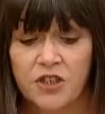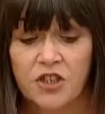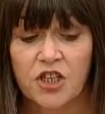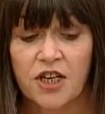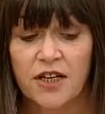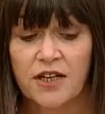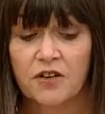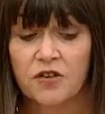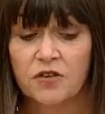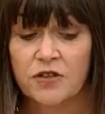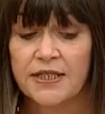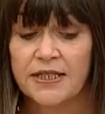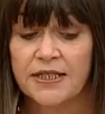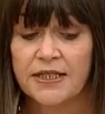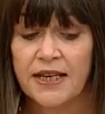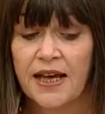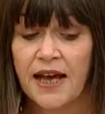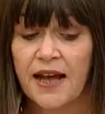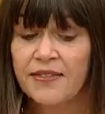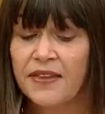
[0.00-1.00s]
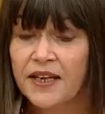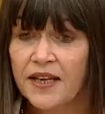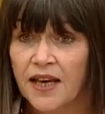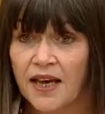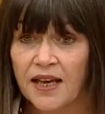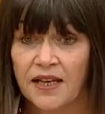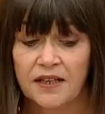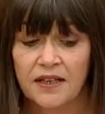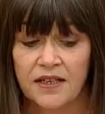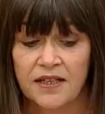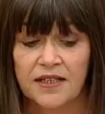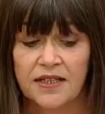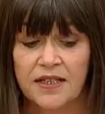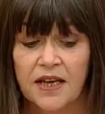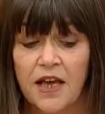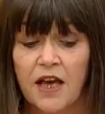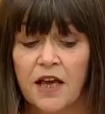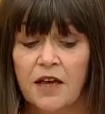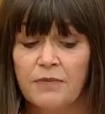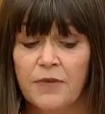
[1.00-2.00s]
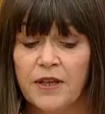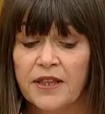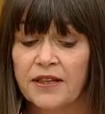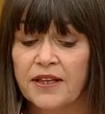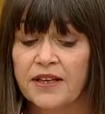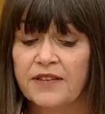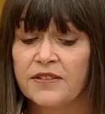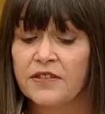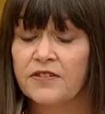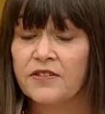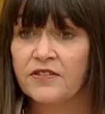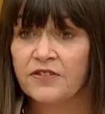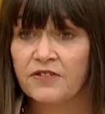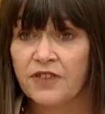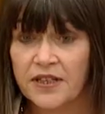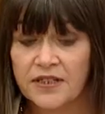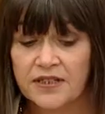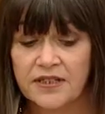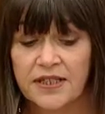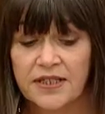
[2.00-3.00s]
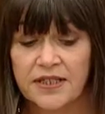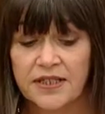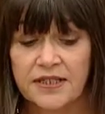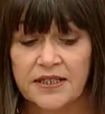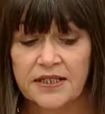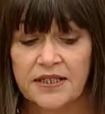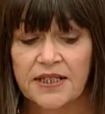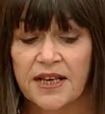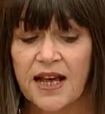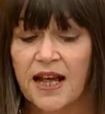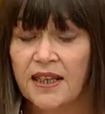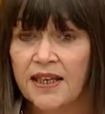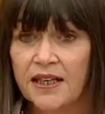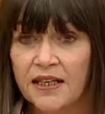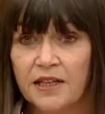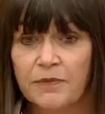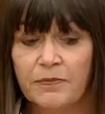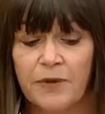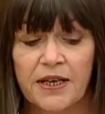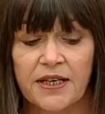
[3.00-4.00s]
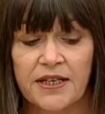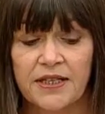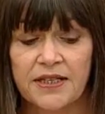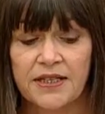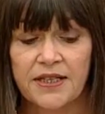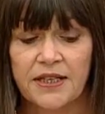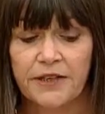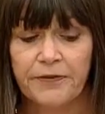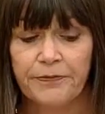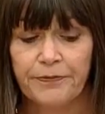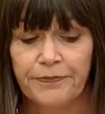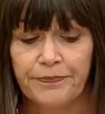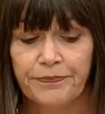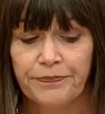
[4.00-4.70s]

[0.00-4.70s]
generosity and their kindness make the lives of their fellow citizens a little bit easier.